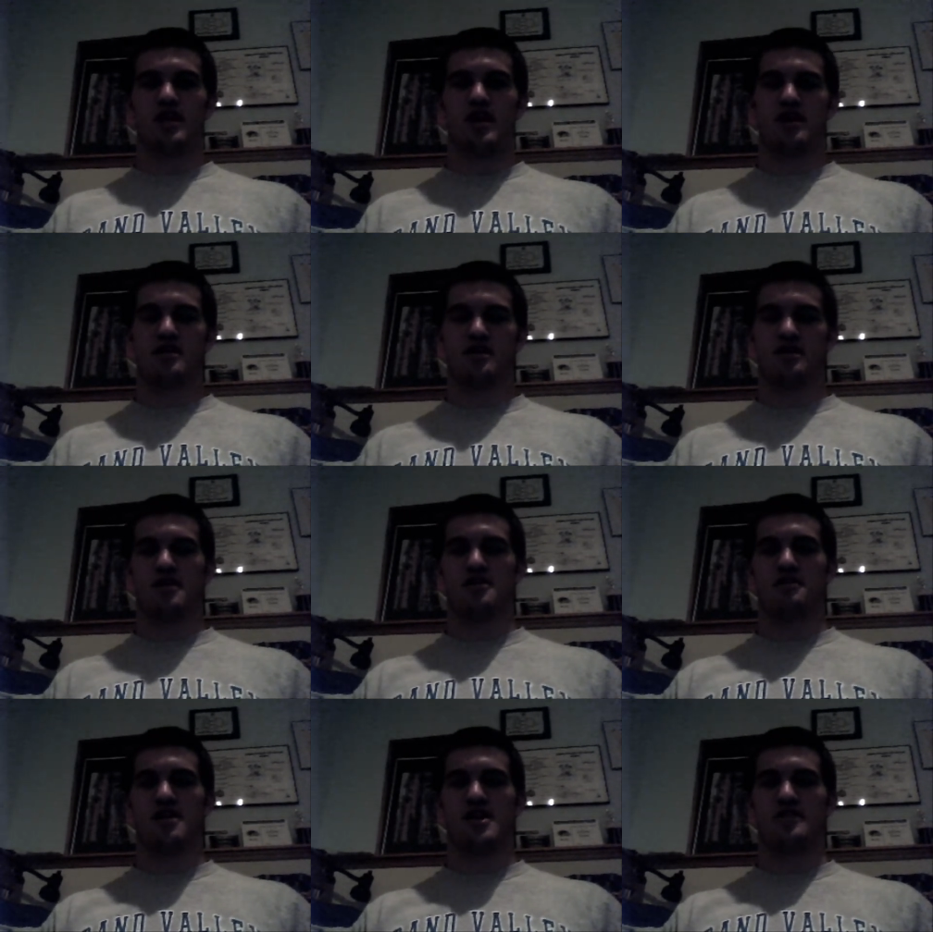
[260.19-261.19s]
I think
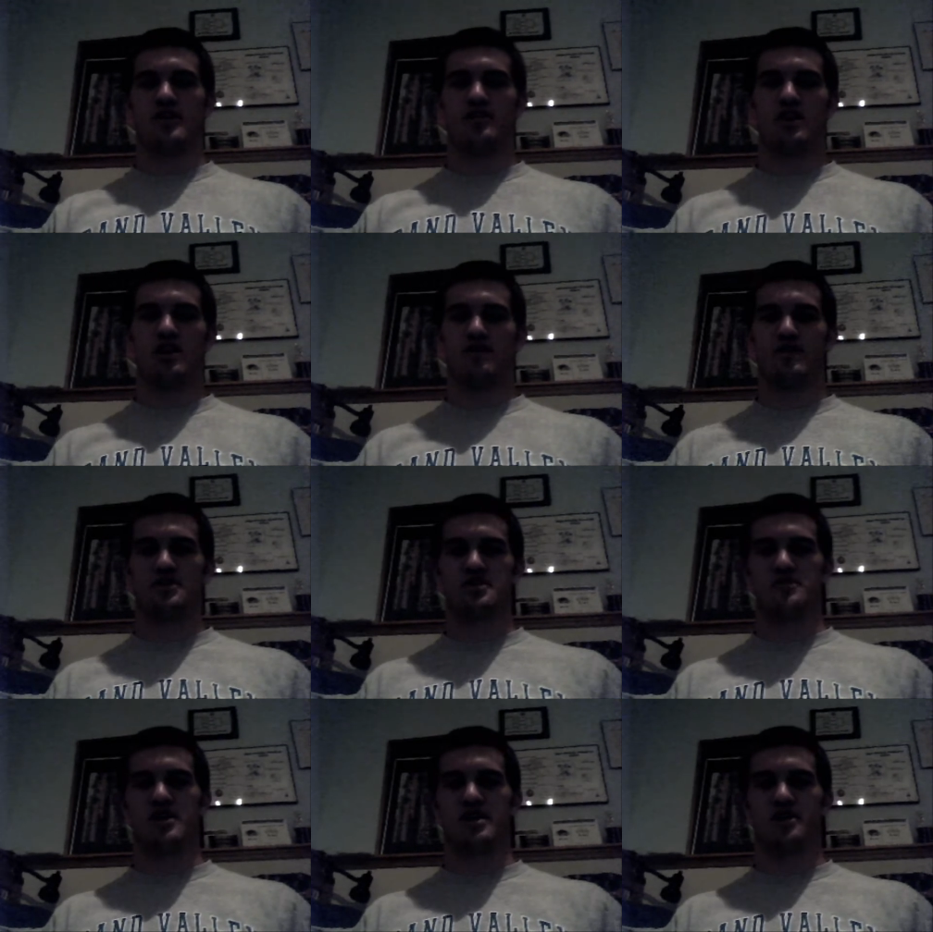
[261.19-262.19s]
that they're going to have enough offense
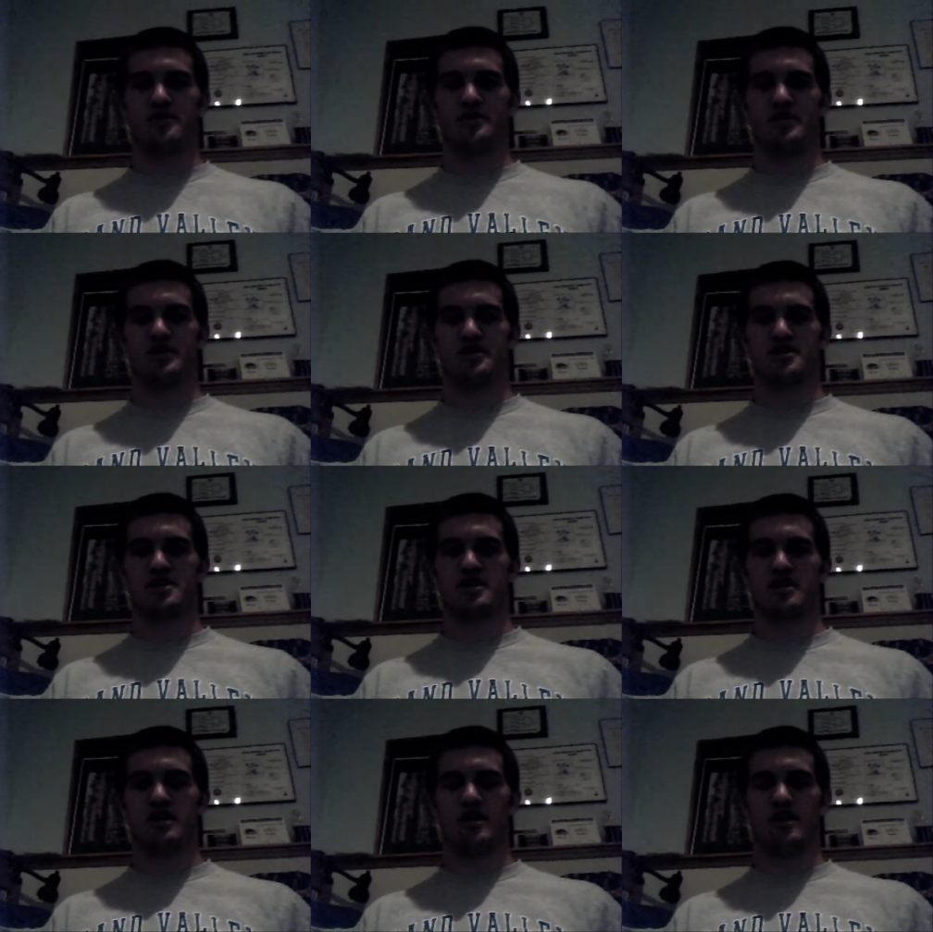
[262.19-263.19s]
to beat out the Bills.